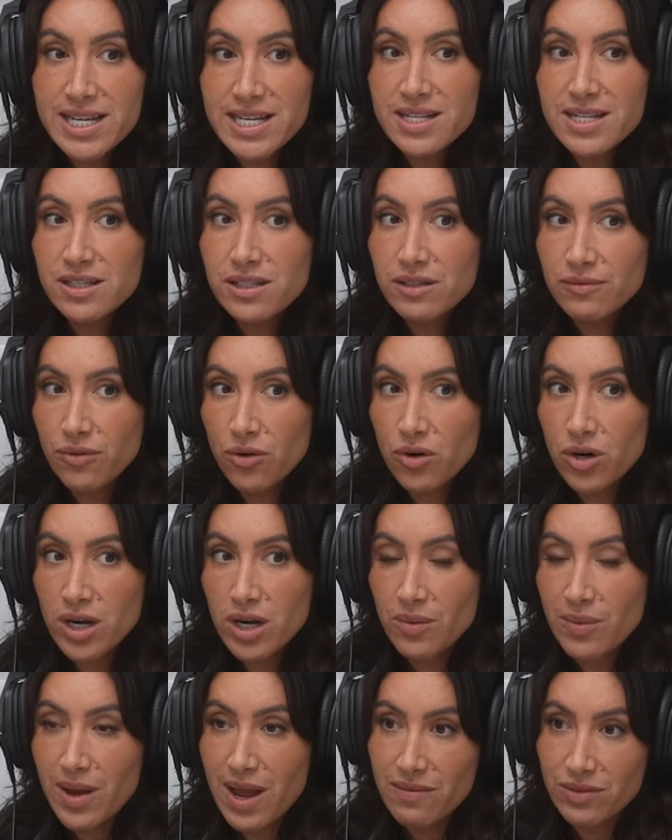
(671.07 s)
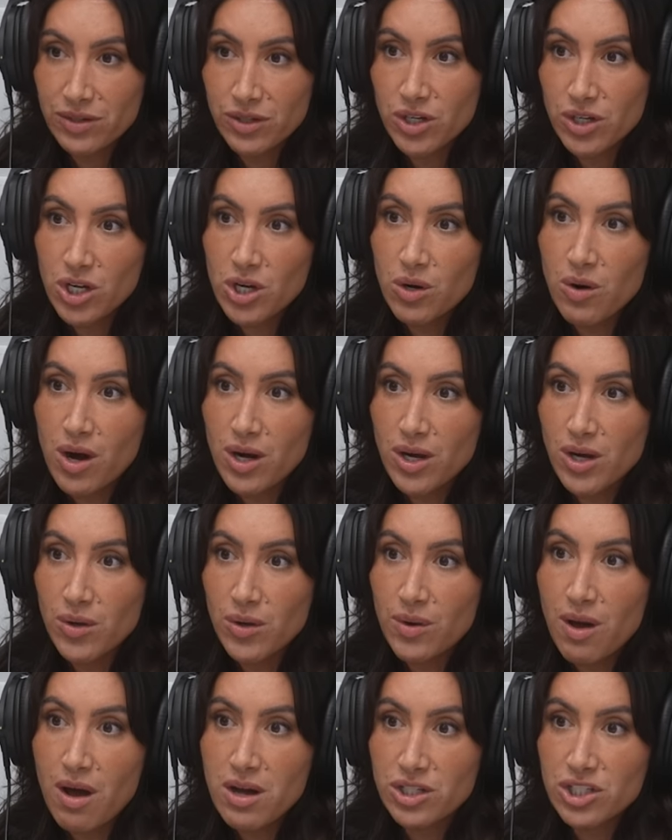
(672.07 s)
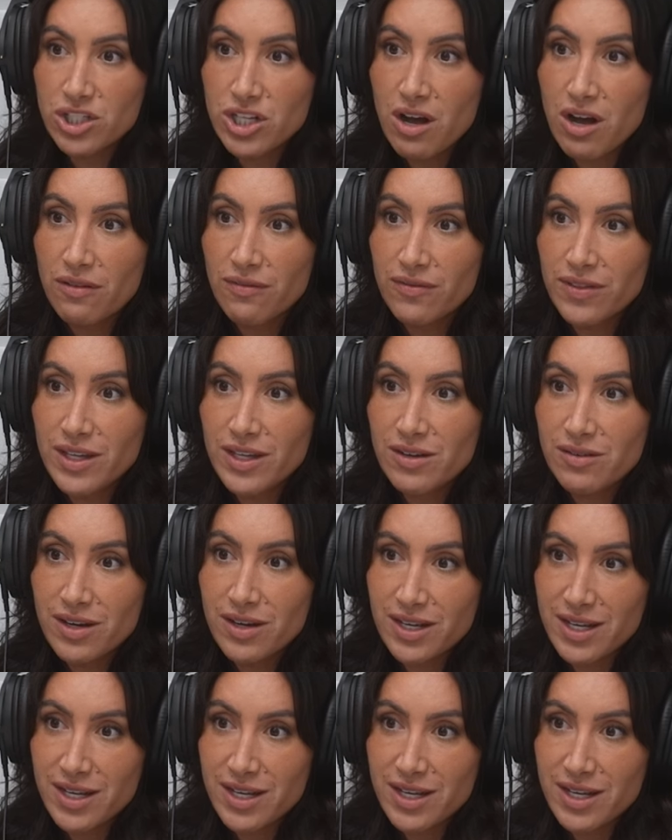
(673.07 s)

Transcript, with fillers: in Sephora, we have a little QR code on shelf that you mm-hmm.